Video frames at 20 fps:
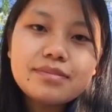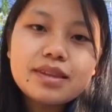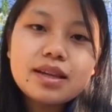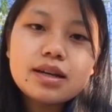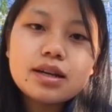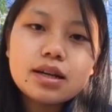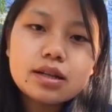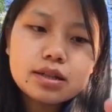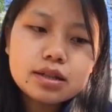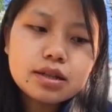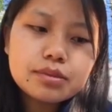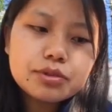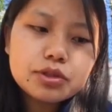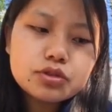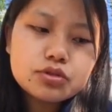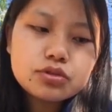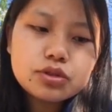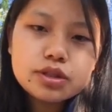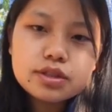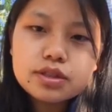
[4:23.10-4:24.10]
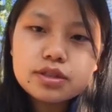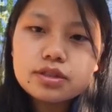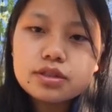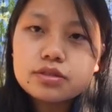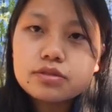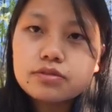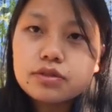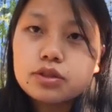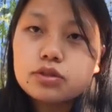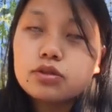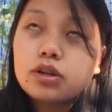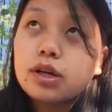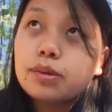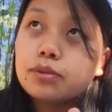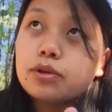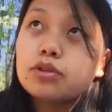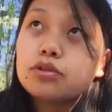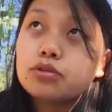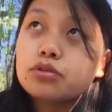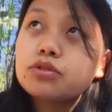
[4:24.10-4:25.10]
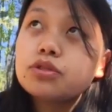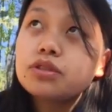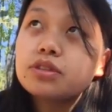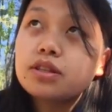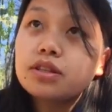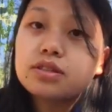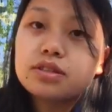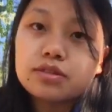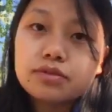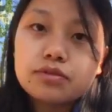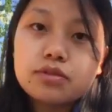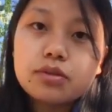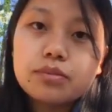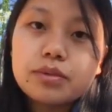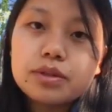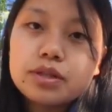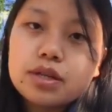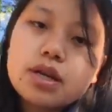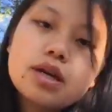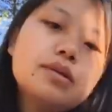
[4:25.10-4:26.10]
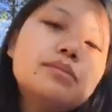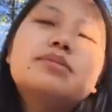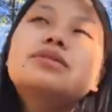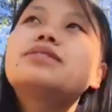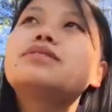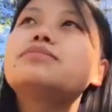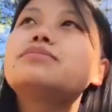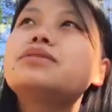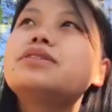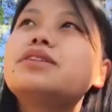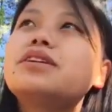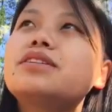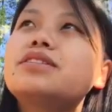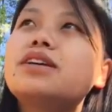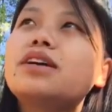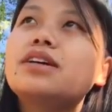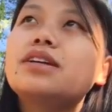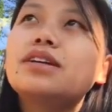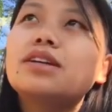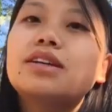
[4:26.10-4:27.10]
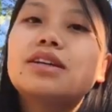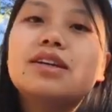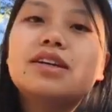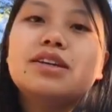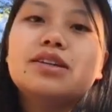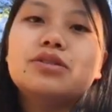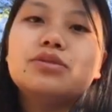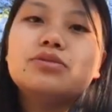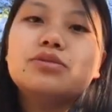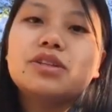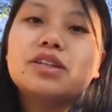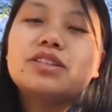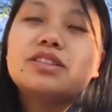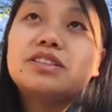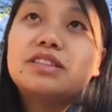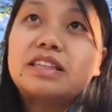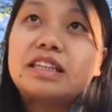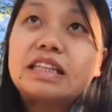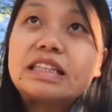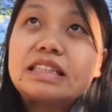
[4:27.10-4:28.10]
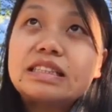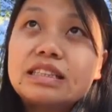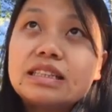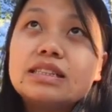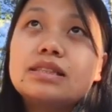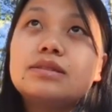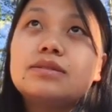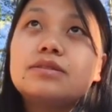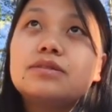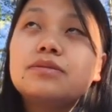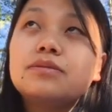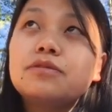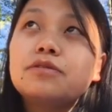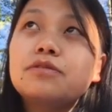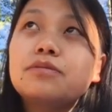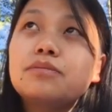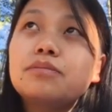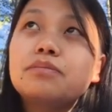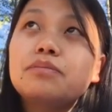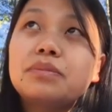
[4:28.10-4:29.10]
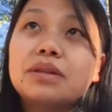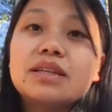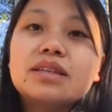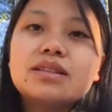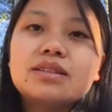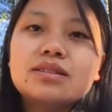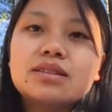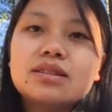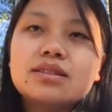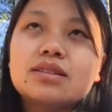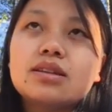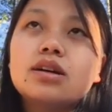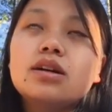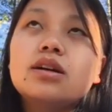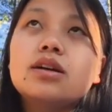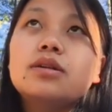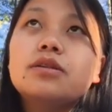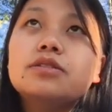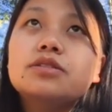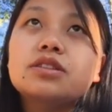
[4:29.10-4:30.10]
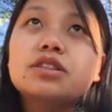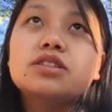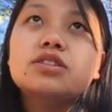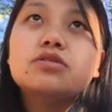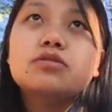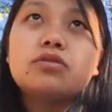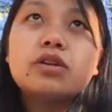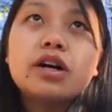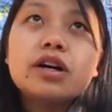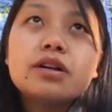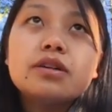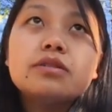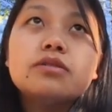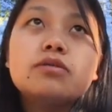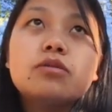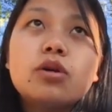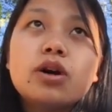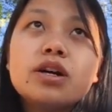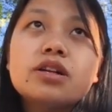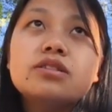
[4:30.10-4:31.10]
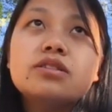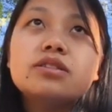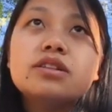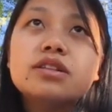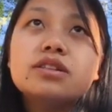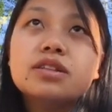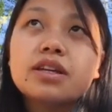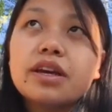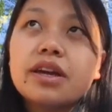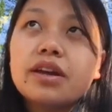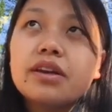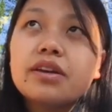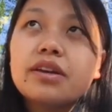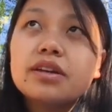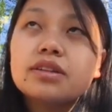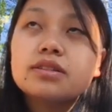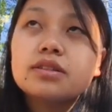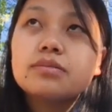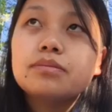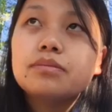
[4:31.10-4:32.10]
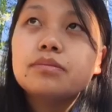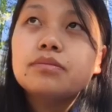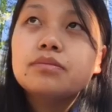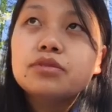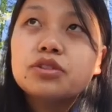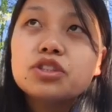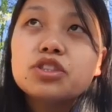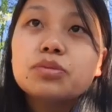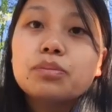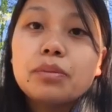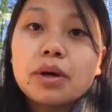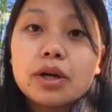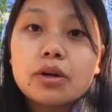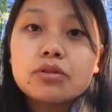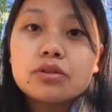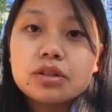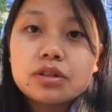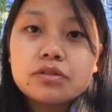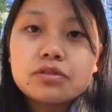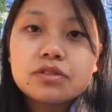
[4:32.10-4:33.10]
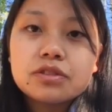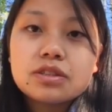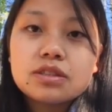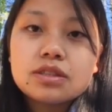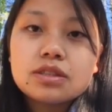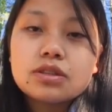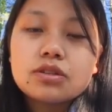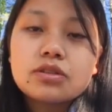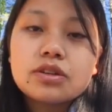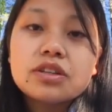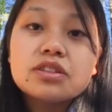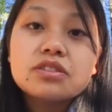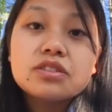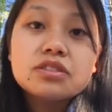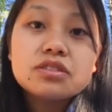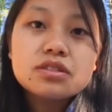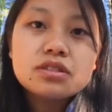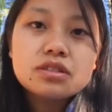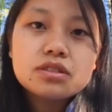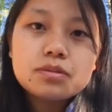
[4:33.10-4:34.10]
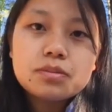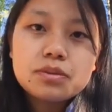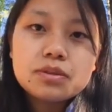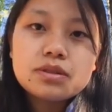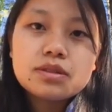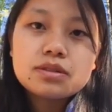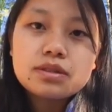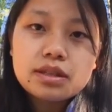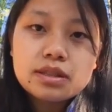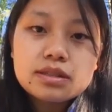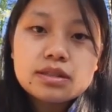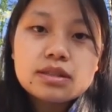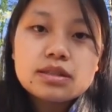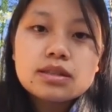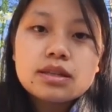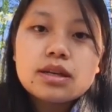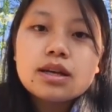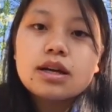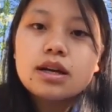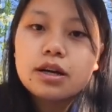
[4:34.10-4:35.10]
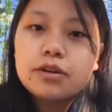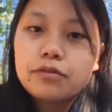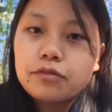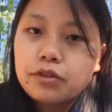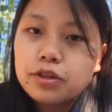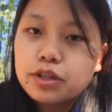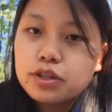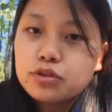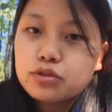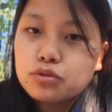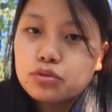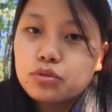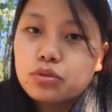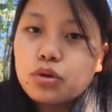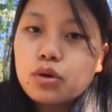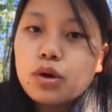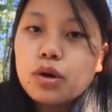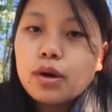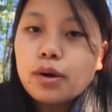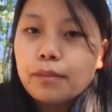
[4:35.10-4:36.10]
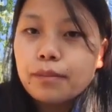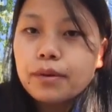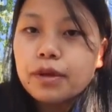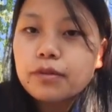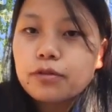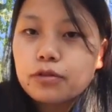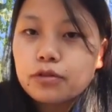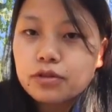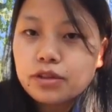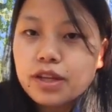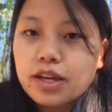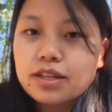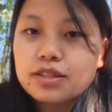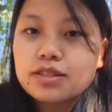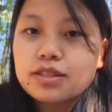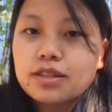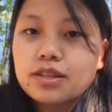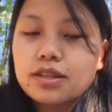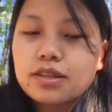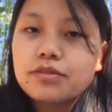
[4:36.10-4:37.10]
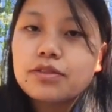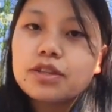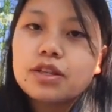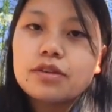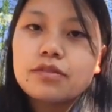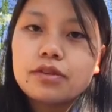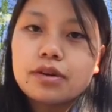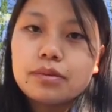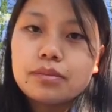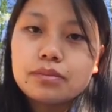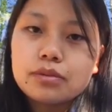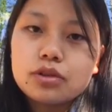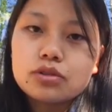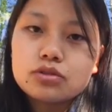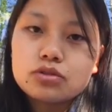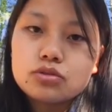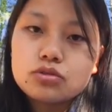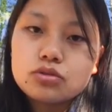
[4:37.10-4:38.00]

I'm coming to existence value. I'm not using that environment, but simply that I know that these places, such wilderness areas and rich biodiversity or endangered species exist. I'm willing to pay for that, even if I'm not